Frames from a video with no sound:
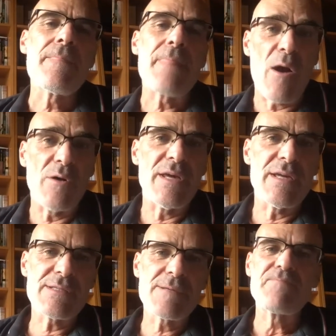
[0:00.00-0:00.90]

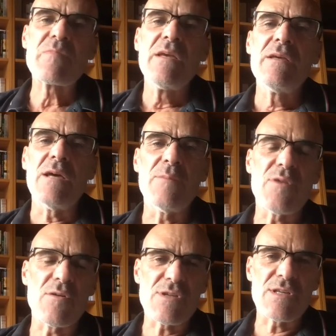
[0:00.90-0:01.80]
nowadays
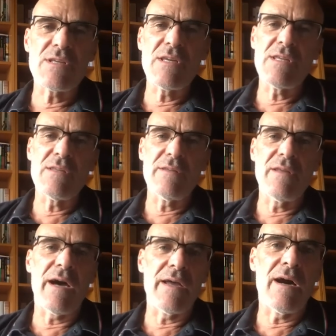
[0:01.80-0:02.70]
approaches in
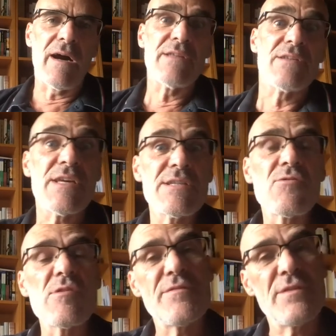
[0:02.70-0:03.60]
IR. In the
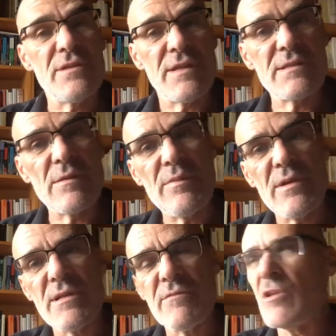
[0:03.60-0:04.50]
history of the
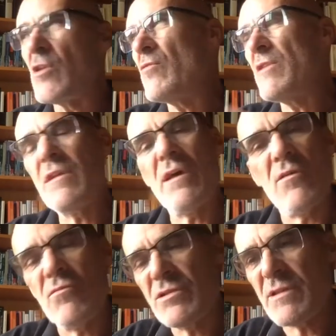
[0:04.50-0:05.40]
discipline, the only, I
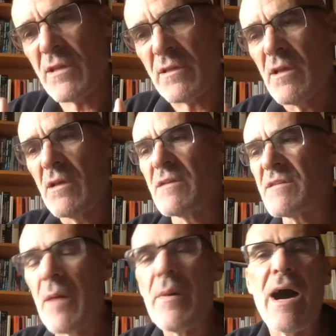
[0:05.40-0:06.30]
would say,
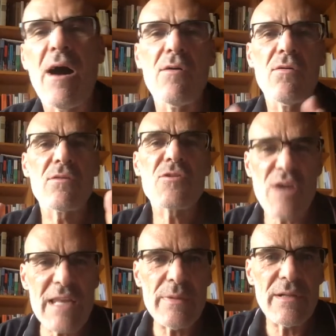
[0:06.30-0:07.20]
somehow
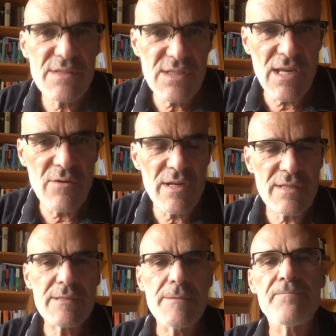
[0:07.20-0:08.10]
credible,
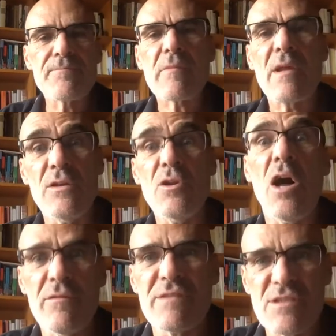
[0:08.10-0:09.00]
serious,
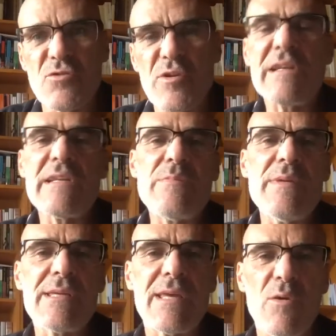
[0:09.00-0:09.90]
non-strictly
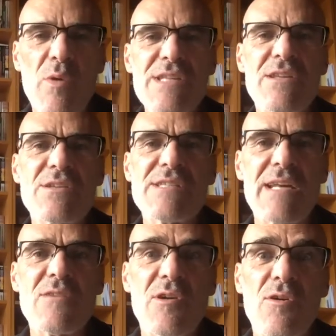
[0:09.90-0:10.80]
speaking,
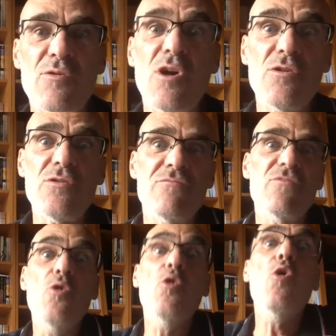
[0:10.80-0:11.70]
Western-centric or
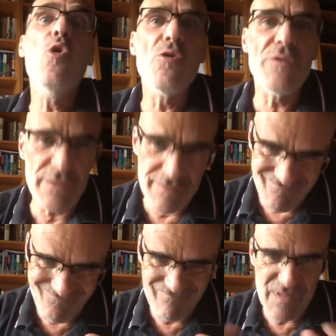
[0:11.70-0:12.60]

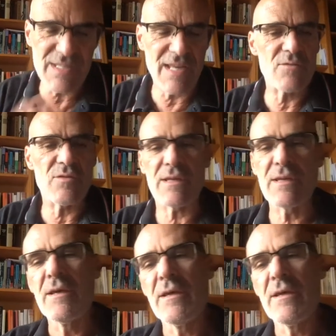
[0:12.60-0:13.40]
non-Northern-centric